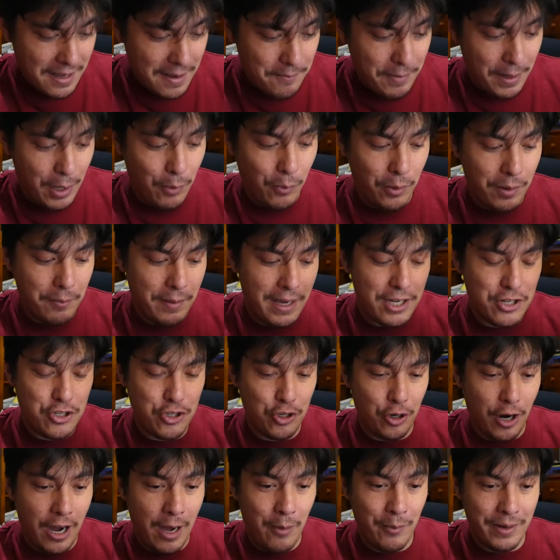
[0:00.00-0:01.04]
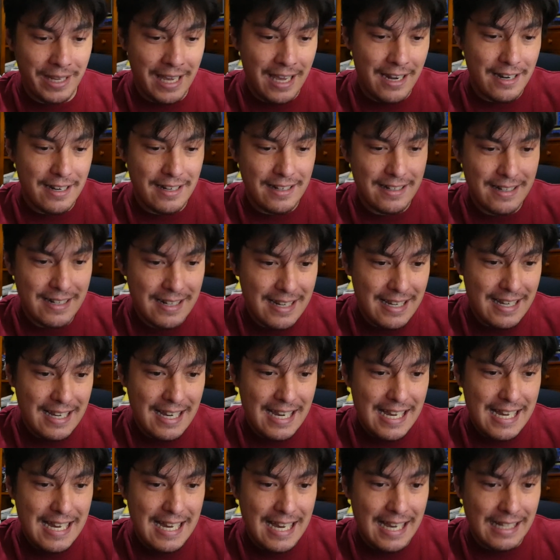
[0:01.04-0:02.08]
but I want to make sure I want to get
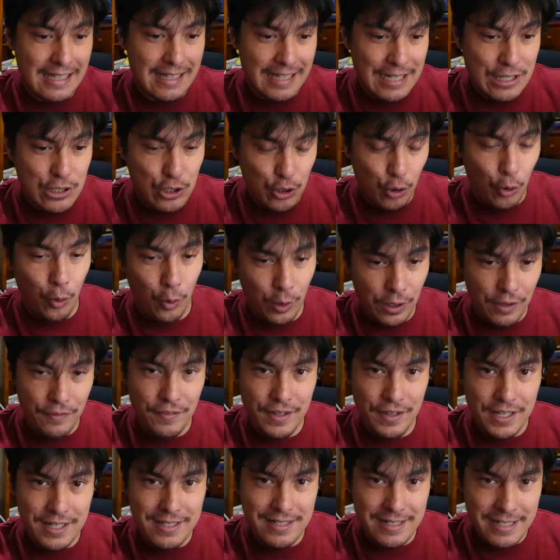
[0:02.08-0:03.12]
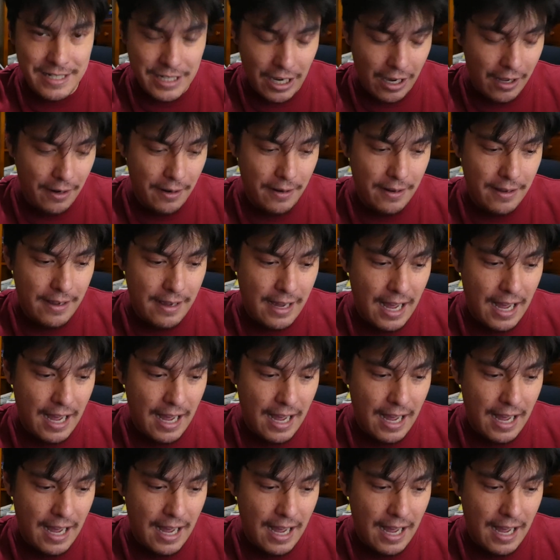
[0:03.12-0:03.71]
at least all of this done.